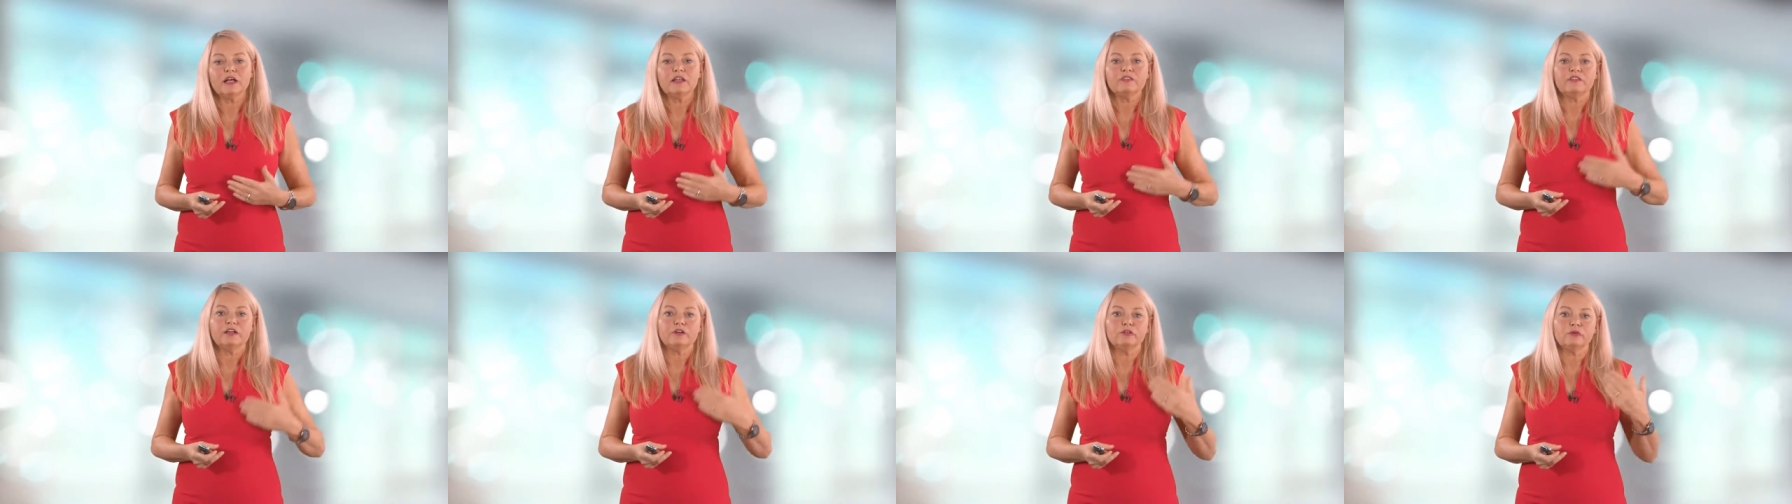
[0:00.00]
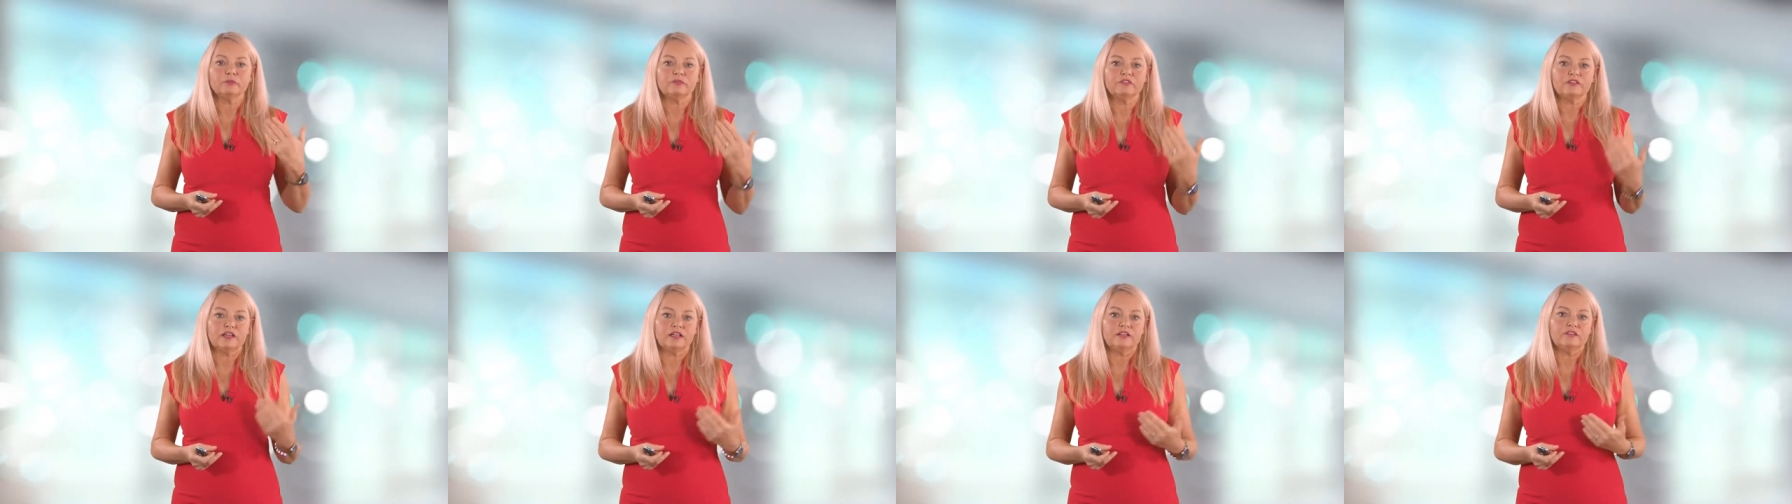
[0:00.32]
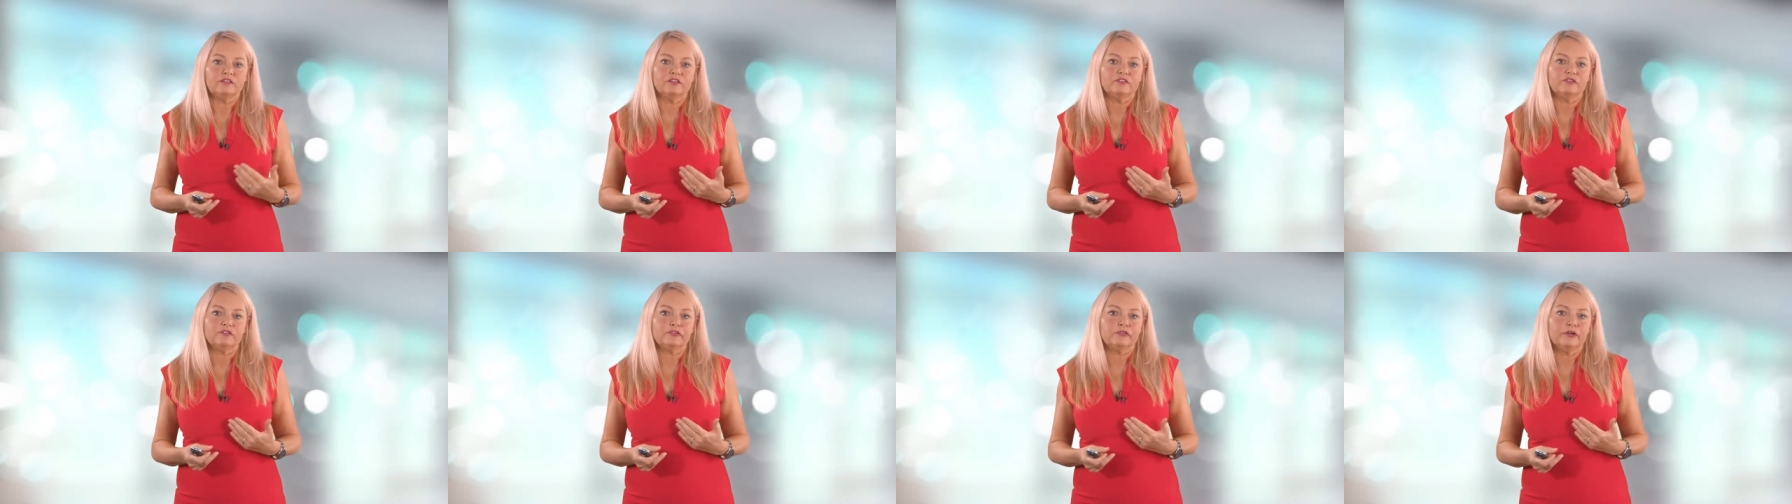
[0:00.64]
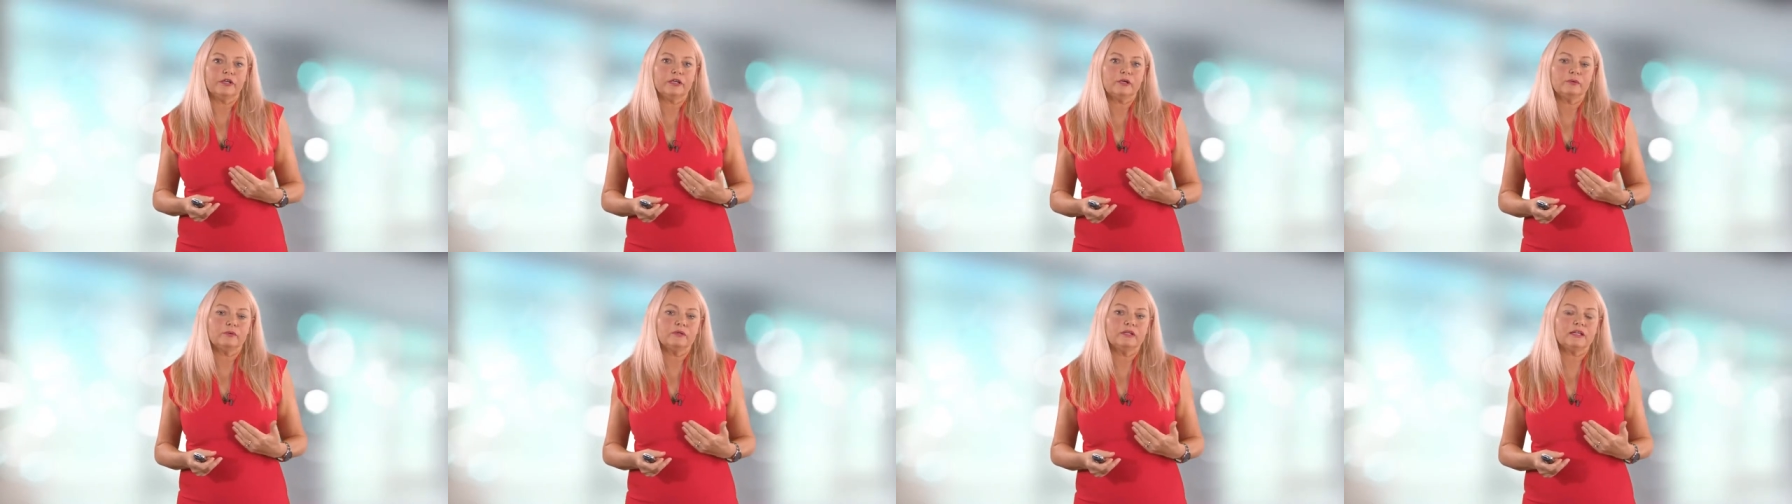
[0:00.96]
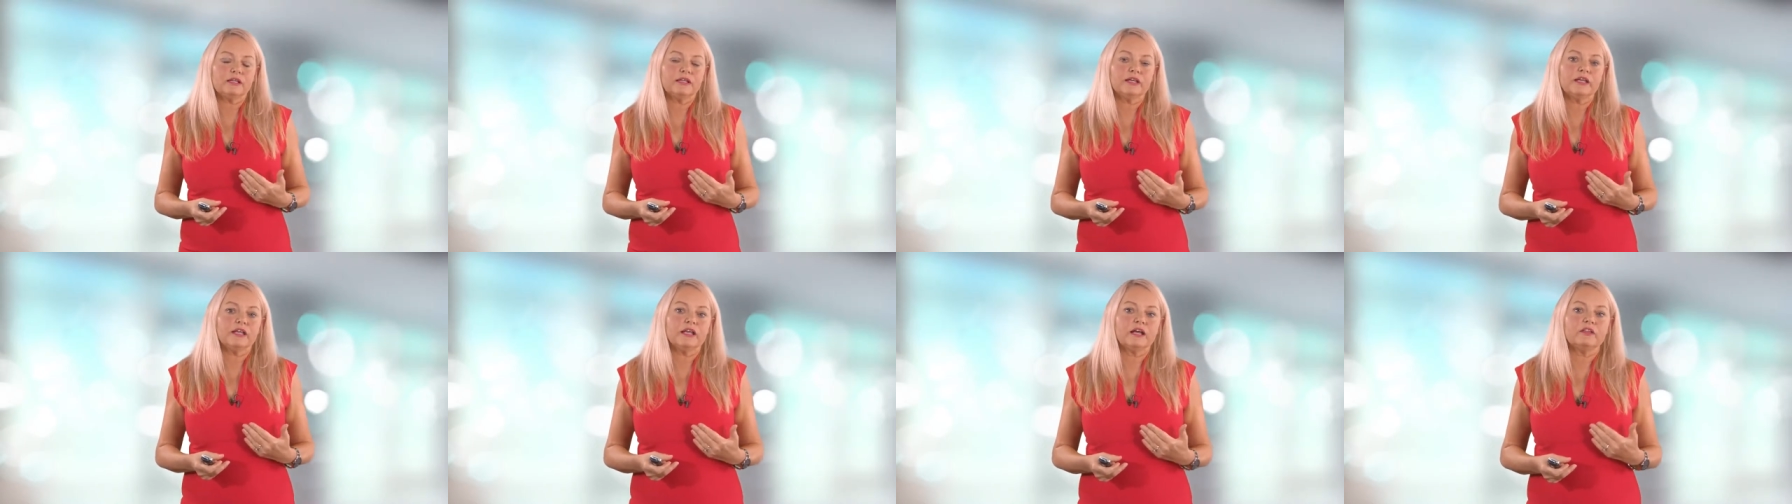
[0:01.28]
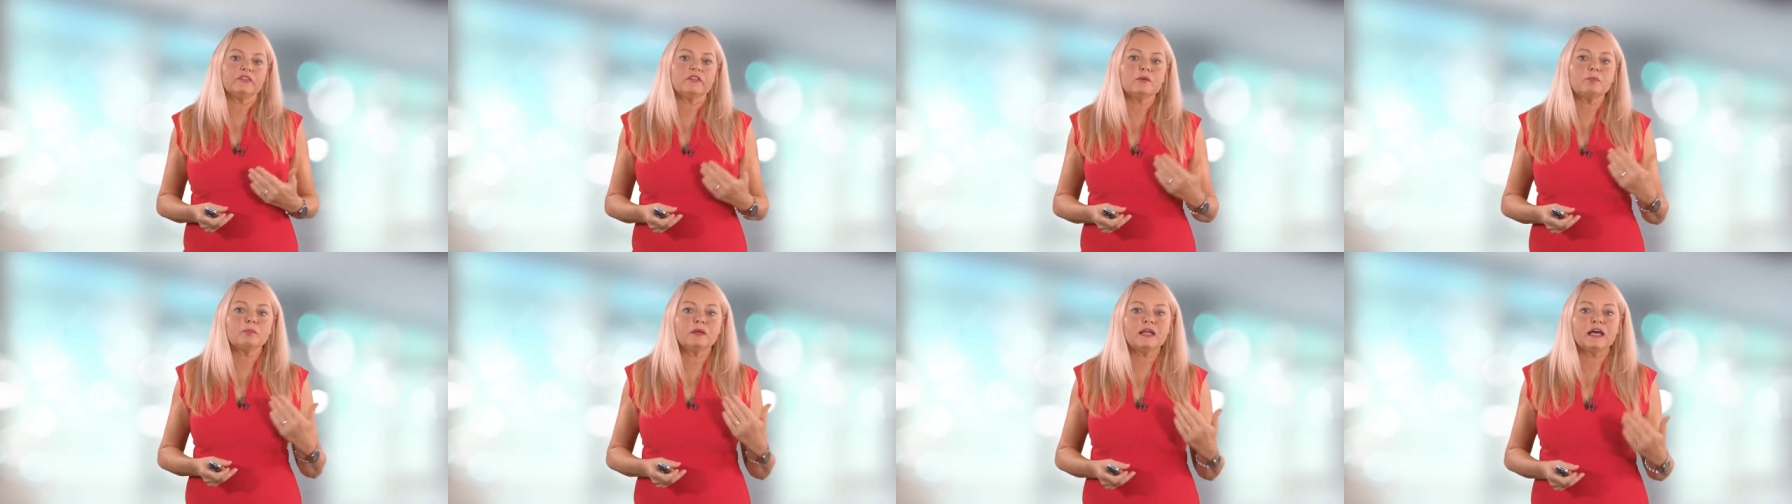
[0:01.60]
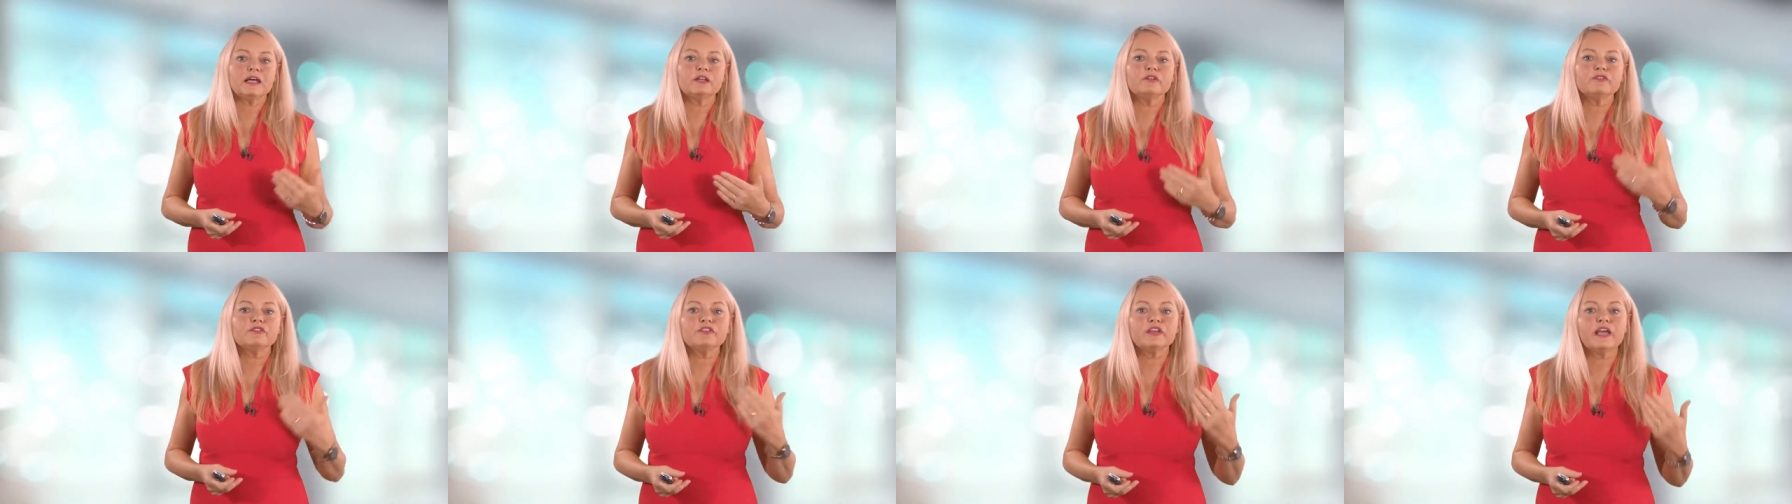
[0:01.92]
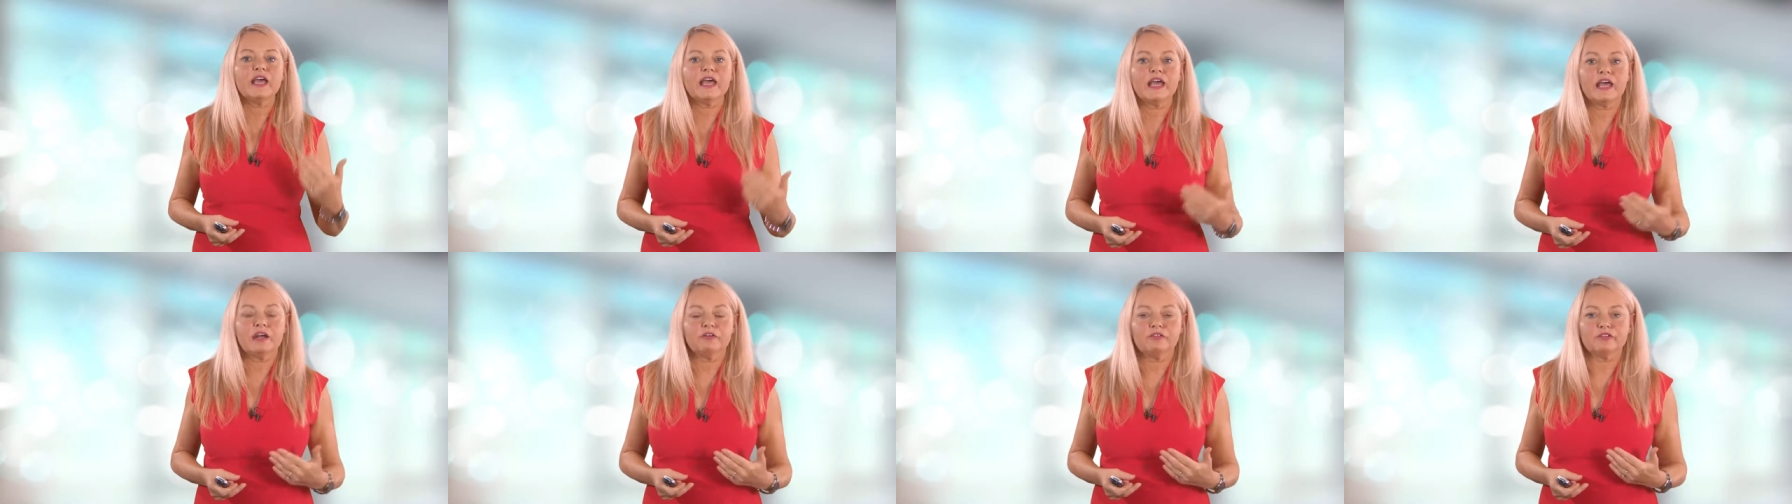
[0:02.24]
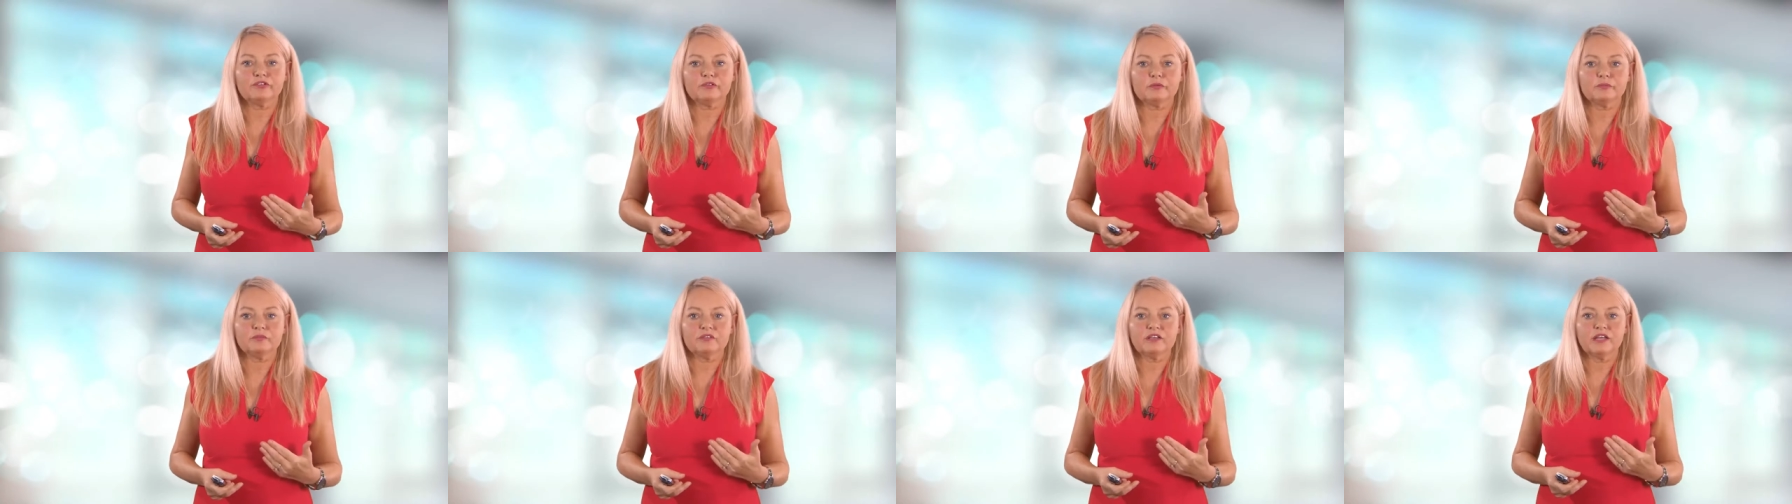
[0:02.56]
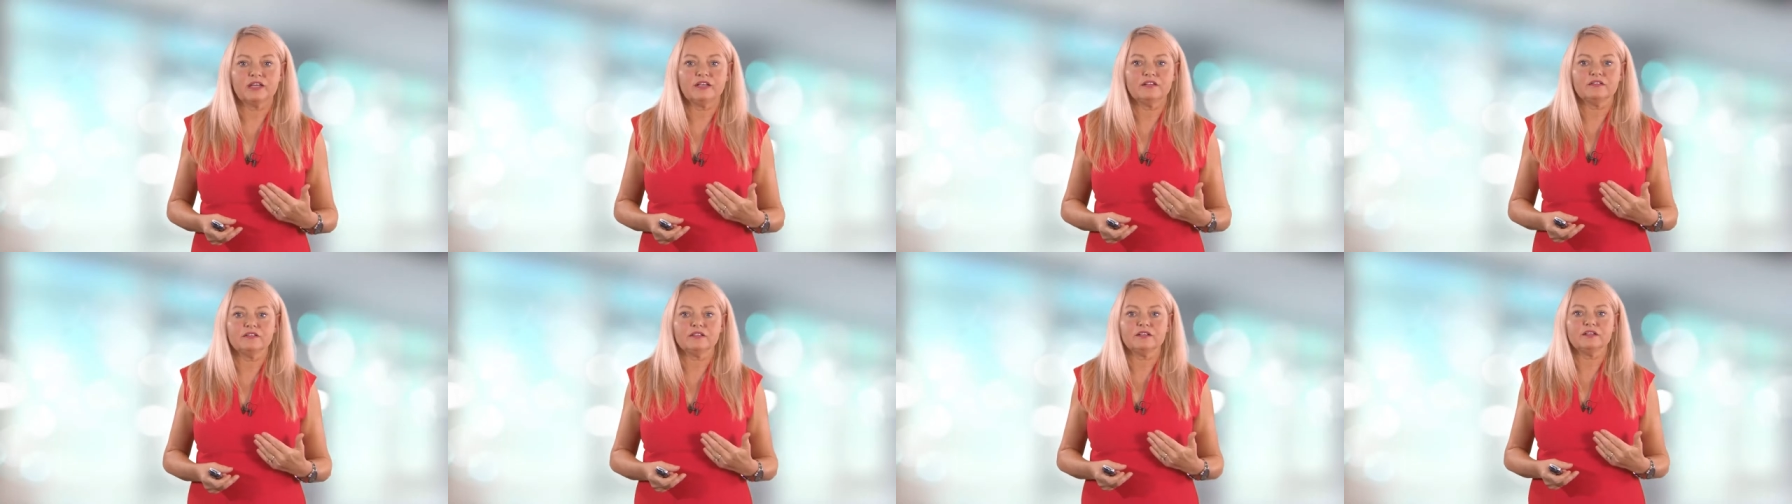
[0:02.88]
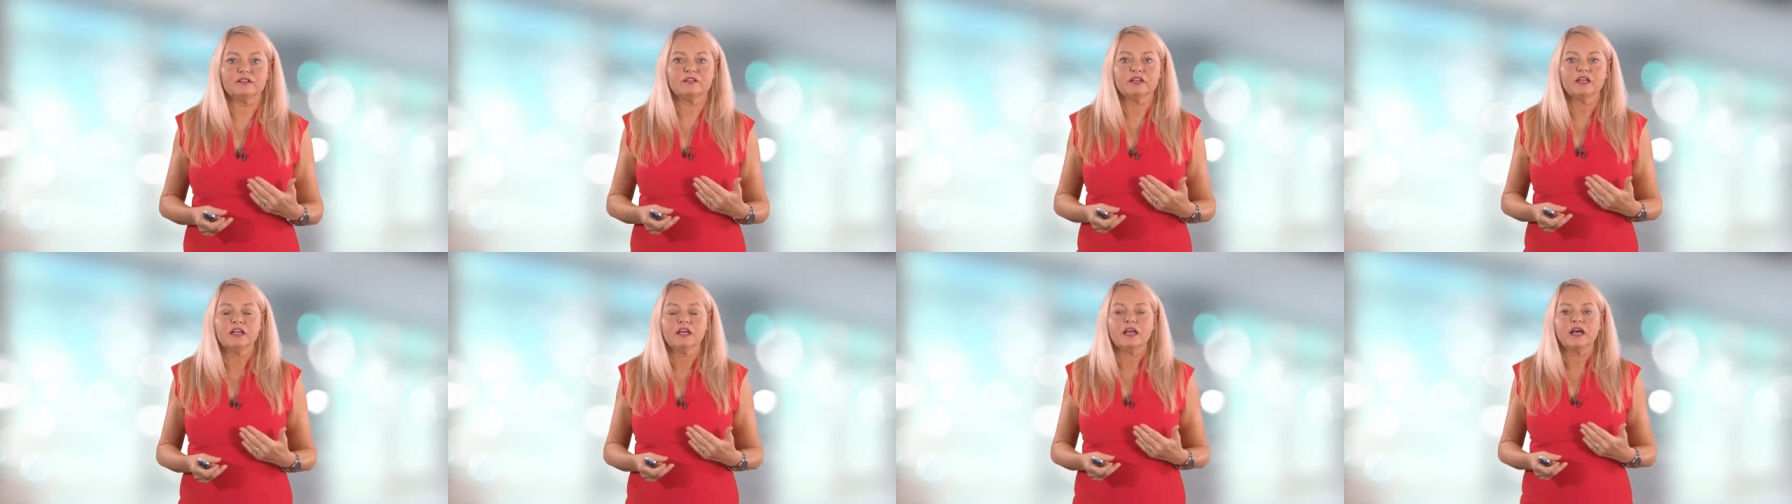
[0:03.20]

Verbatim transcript: they're updated frequently, and the plan of care is updated,